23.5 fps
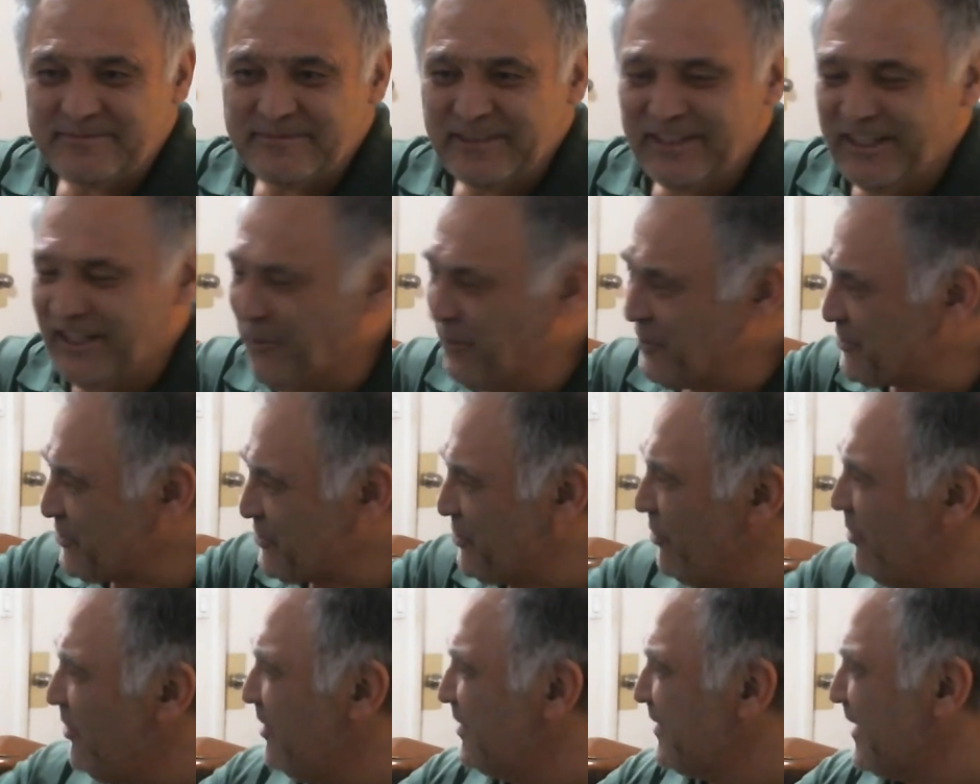it was
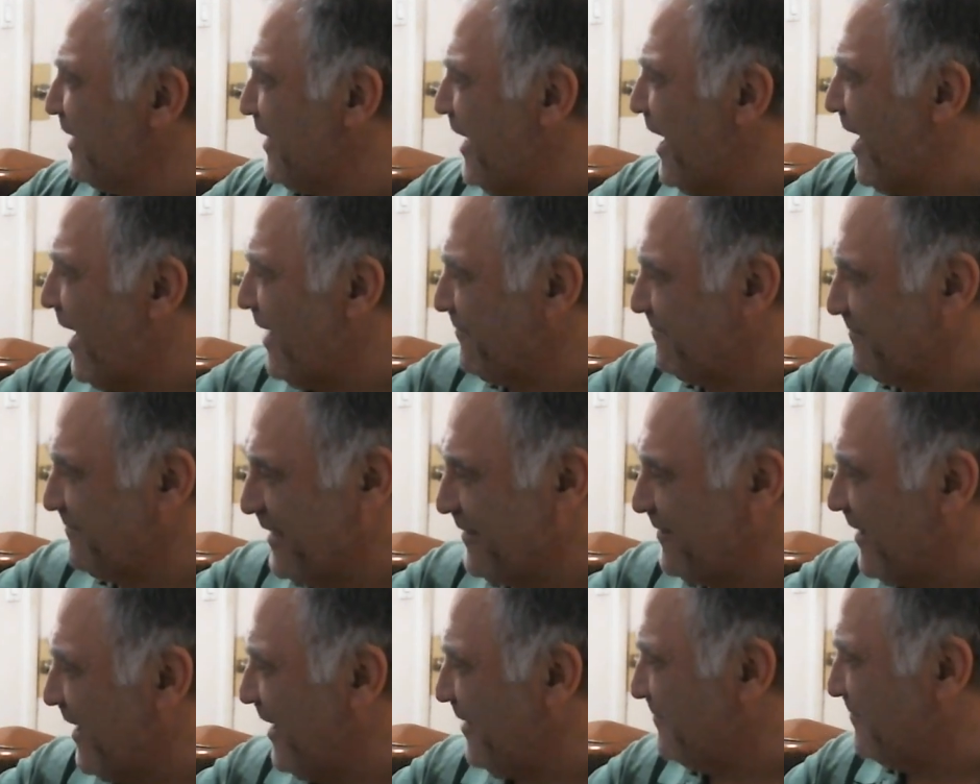cold, and I
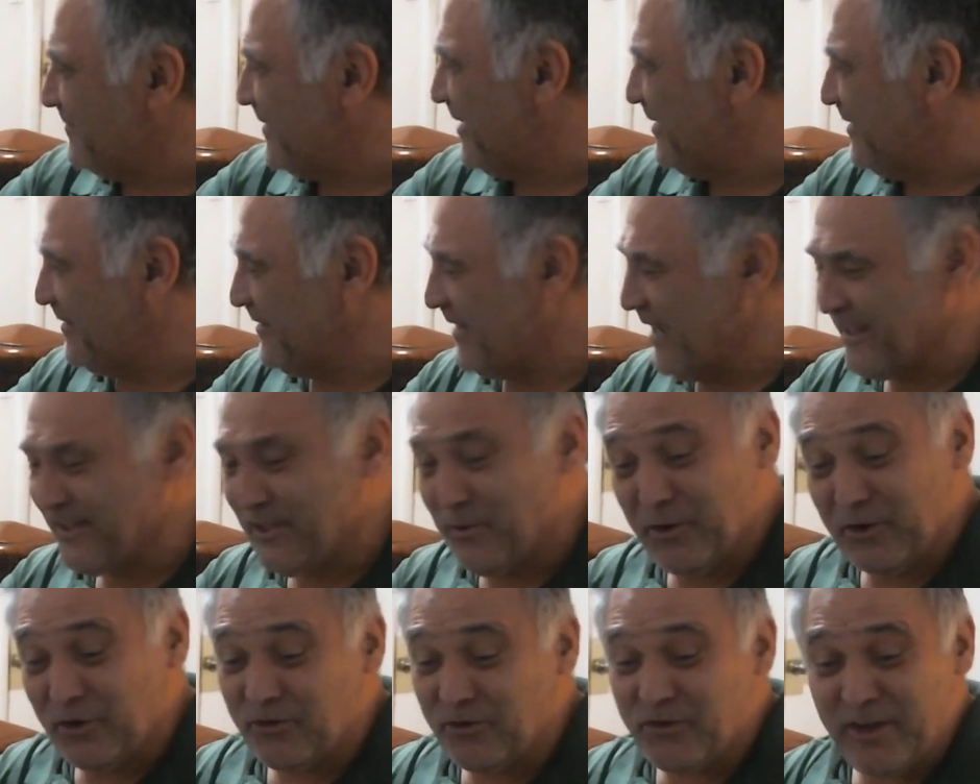didn't
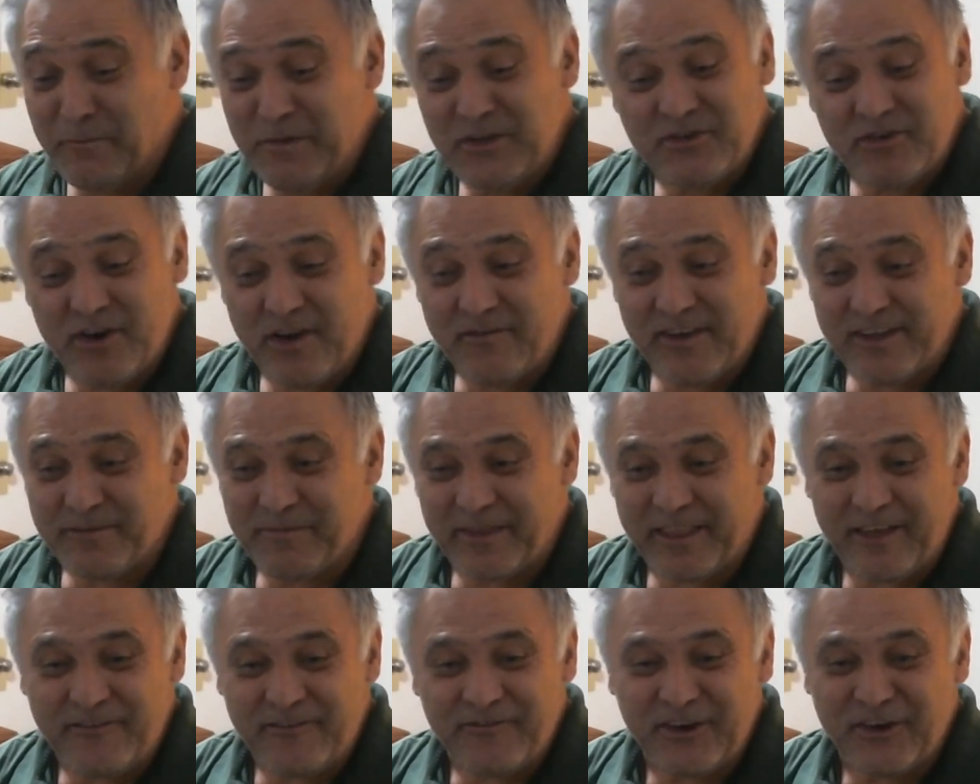want to go to the misery of it, but
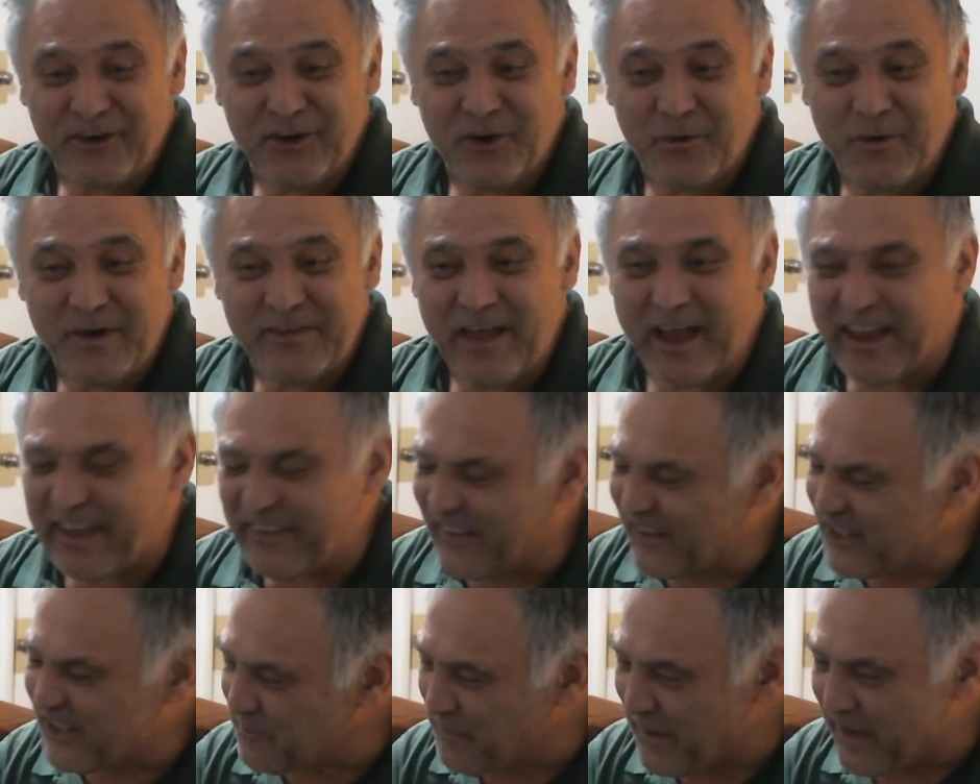I figured, you know what, I can
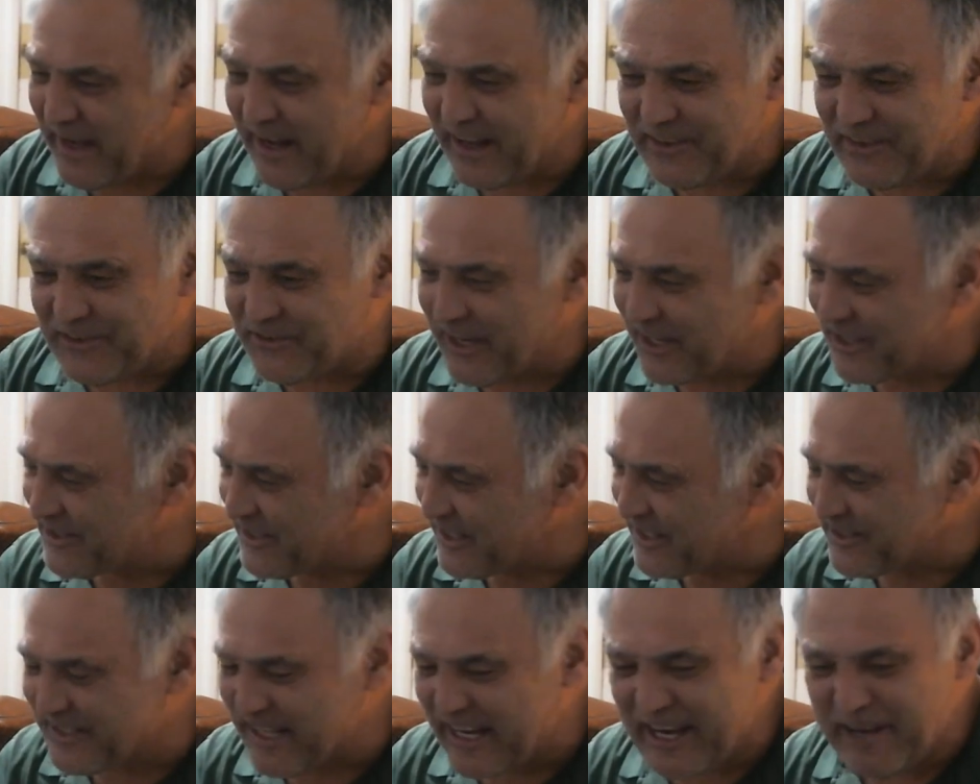explain it just the
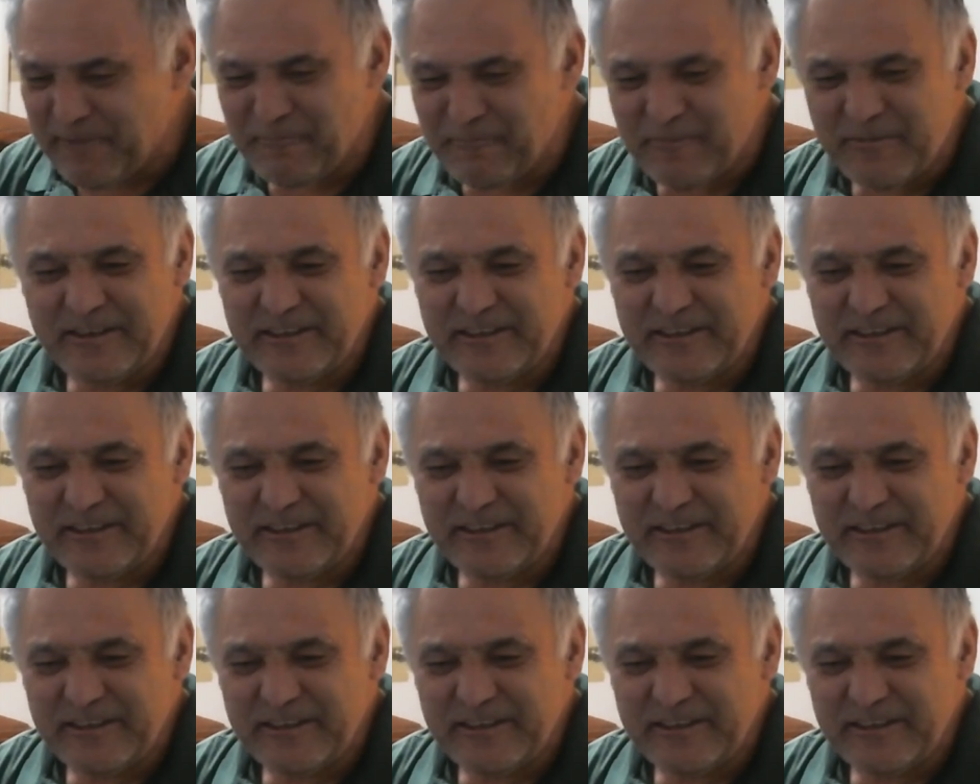same.